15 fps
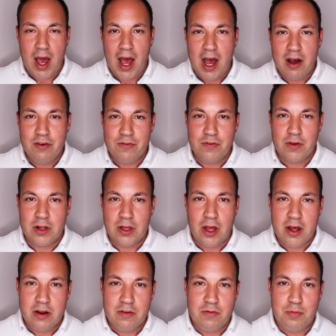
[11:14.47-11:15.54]
have a
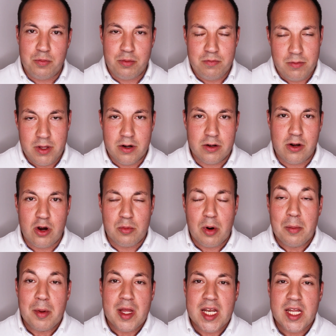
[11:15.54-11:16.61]
lot of
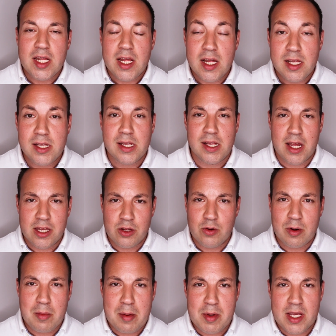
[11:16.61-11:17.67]
comorbidities and
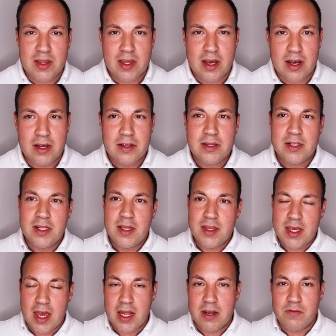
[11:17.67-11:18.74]
you are maybe in
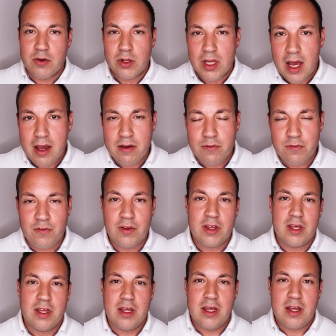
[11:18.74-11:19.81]
the end of your life,
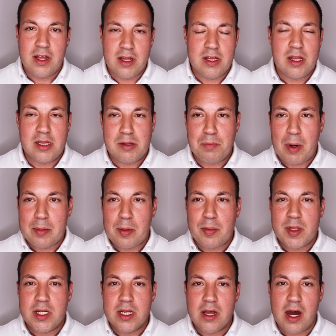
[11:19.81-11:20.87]
it's
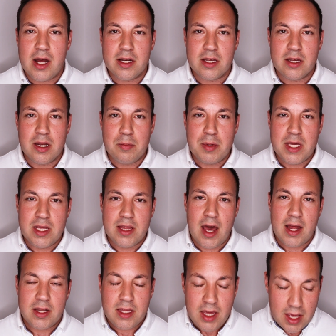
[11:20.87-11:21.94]
probably not going to be
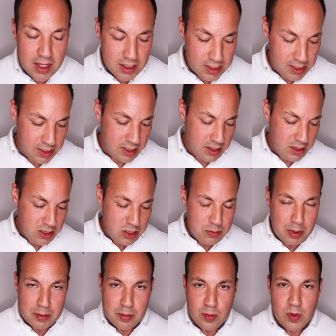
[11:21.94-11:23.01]
that case. You
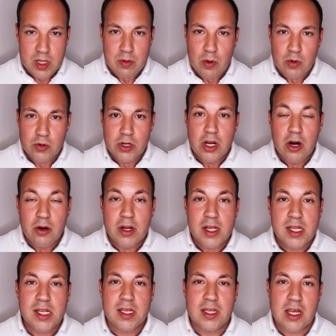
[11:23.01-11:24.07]
probably won't
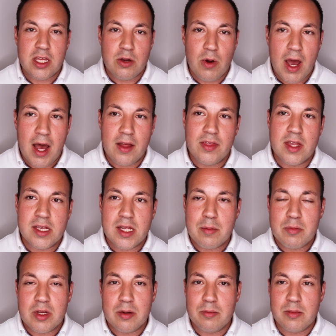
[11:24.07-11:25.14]
notice that you had the
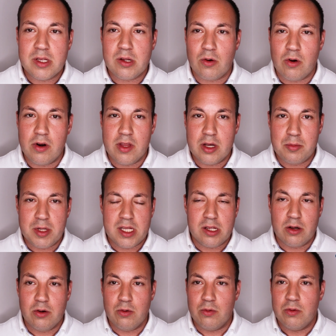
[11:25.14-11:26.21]
symptoms, or they'll be
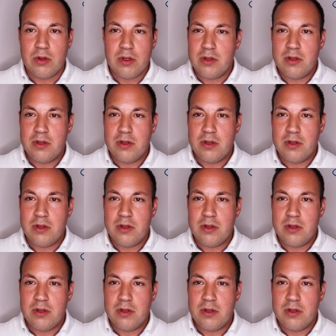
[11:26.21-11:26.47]
so